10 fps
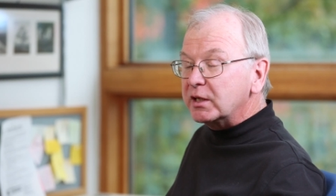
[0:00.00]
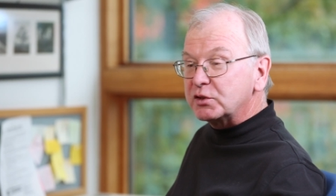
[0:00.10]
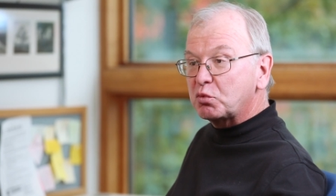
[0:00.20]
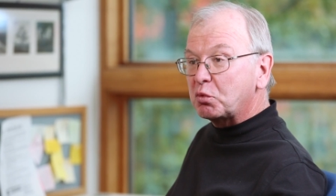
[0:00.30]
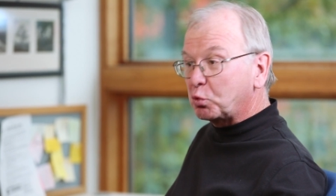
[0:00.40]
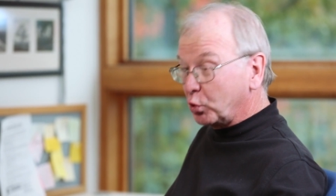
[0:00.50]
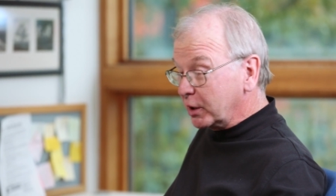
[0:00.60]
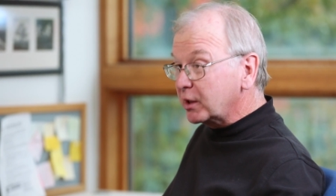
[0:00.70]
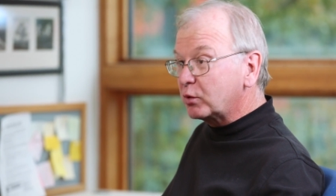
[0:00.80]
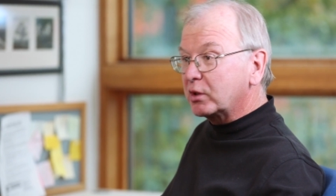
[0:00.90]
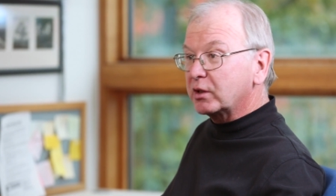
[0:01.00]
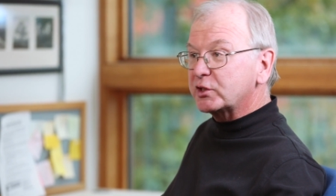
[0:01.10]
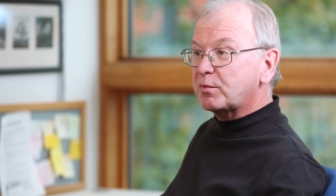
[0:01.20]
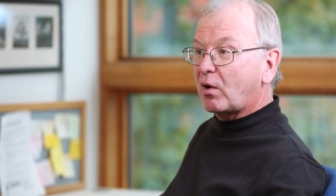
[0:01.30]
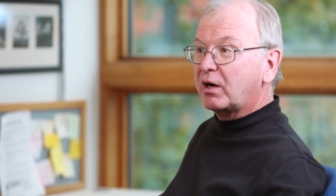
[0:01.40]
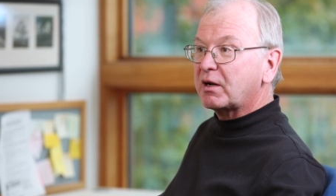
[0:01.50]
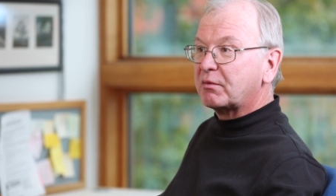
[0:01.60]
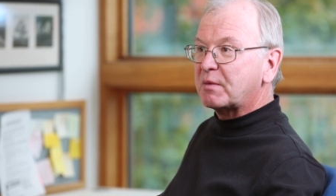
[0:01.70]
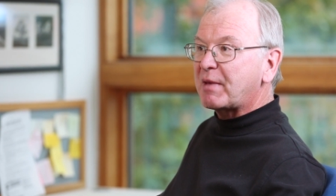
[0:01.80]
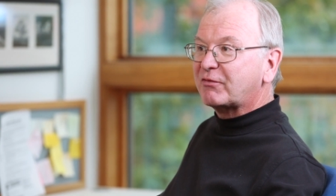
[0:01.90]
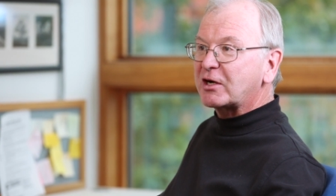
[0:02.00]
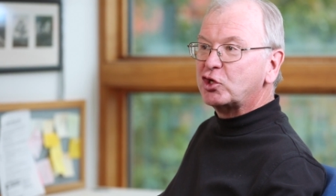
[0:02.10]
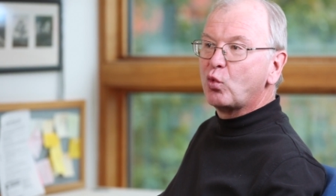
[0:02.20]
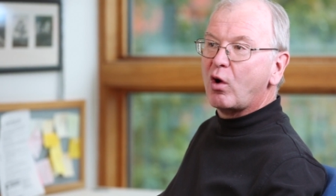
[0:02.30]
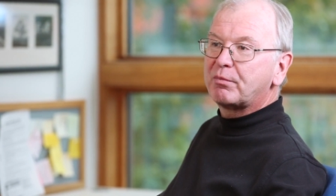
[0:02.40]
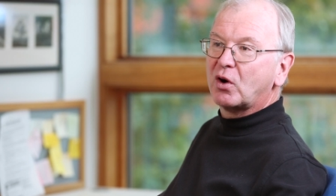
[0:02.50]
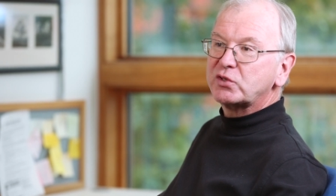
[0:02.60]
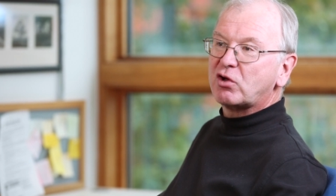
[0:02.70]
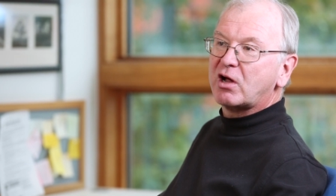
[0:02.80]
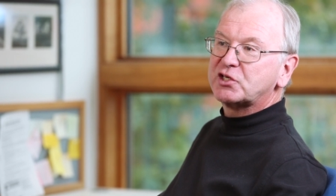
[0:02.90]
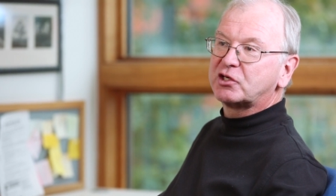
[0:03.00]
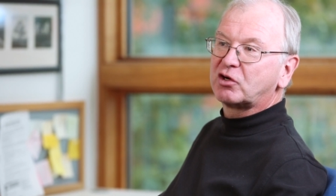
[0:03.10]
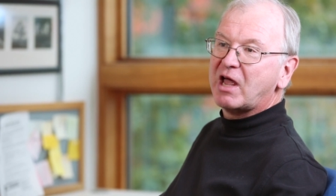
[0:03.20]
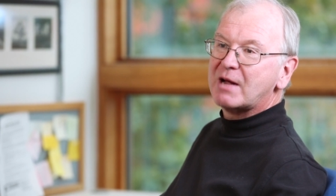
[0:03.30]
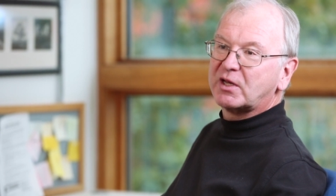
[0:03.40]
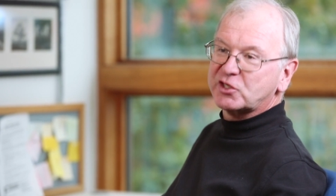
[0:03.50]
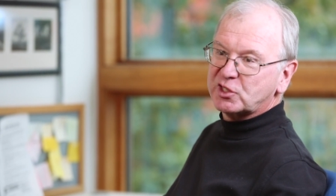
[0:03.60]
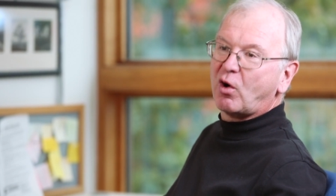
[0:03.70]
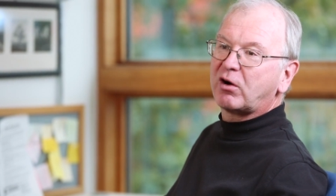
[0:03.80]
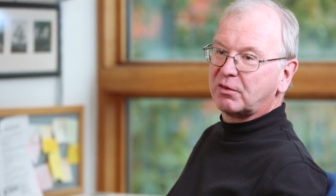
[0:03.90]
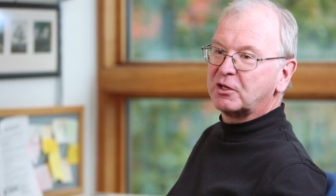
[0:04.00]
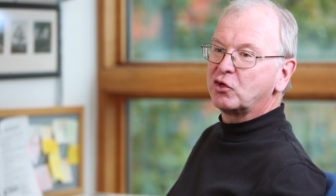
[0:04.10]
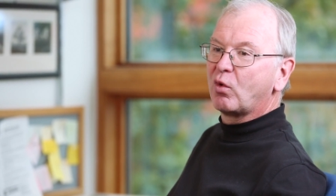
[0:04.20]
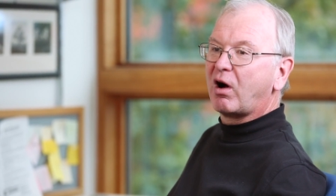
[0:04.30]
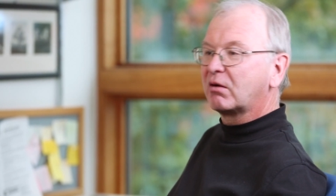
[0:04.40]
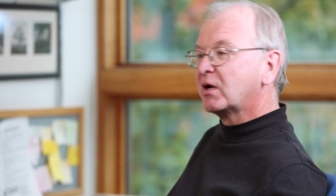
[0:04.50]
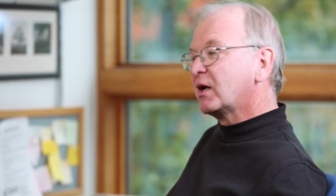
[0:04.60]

He's really, really smart. matter of fact, you want postdocs in your lab that are smarter than you are,